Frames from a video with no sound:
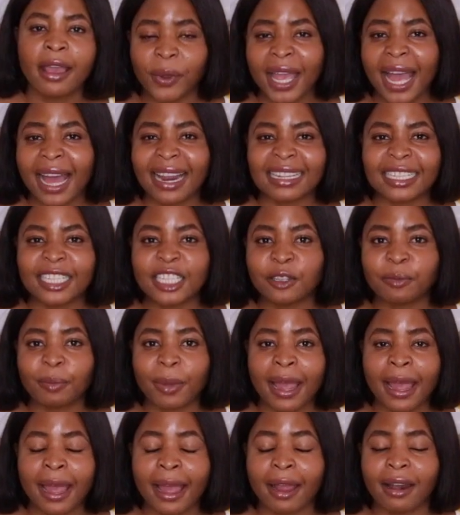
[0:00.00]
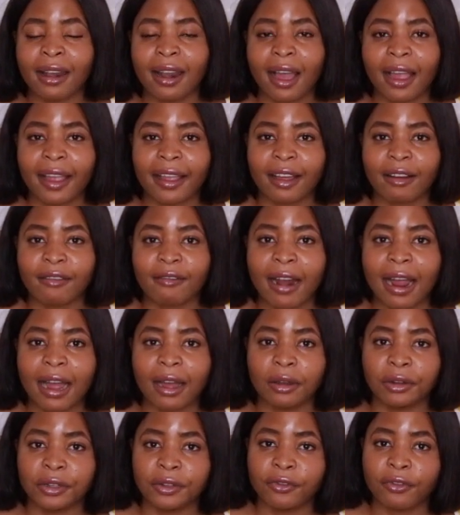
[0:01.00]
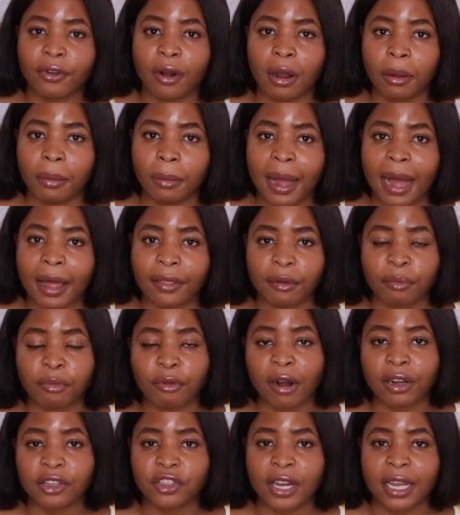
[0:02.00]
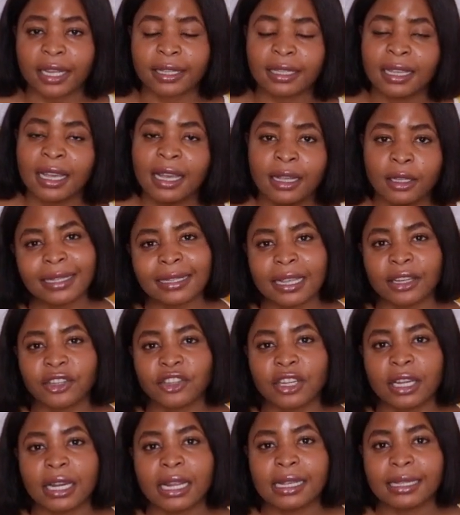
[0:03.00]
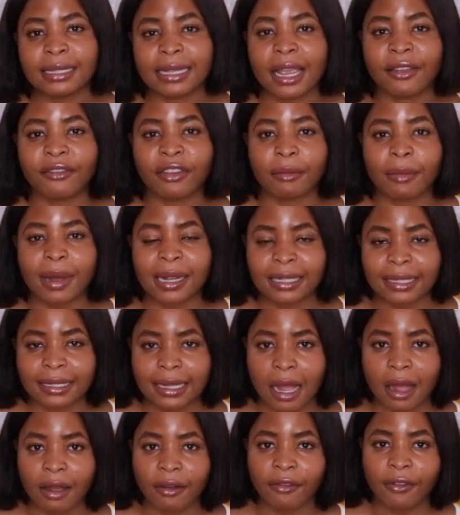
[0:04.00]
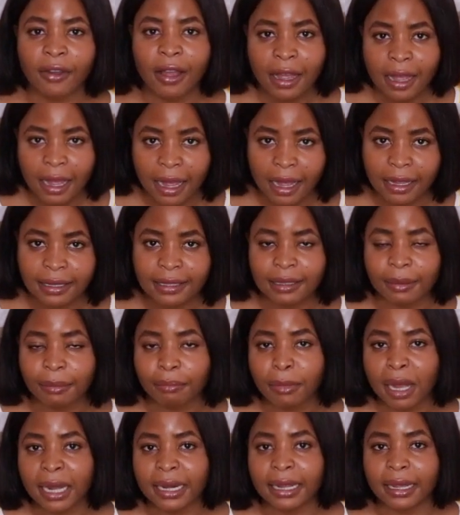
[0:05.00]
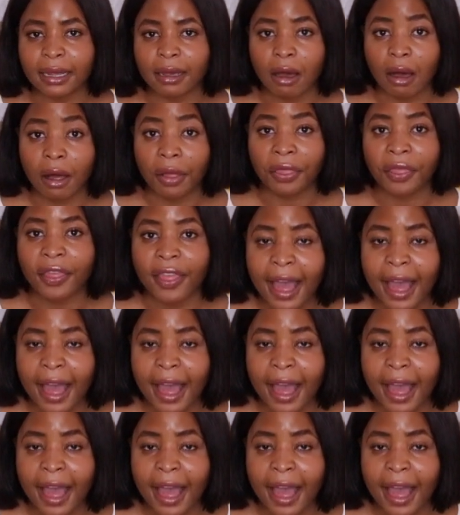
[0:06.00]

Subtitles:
We had a spare lying around from other projects, essentially saving myself some money on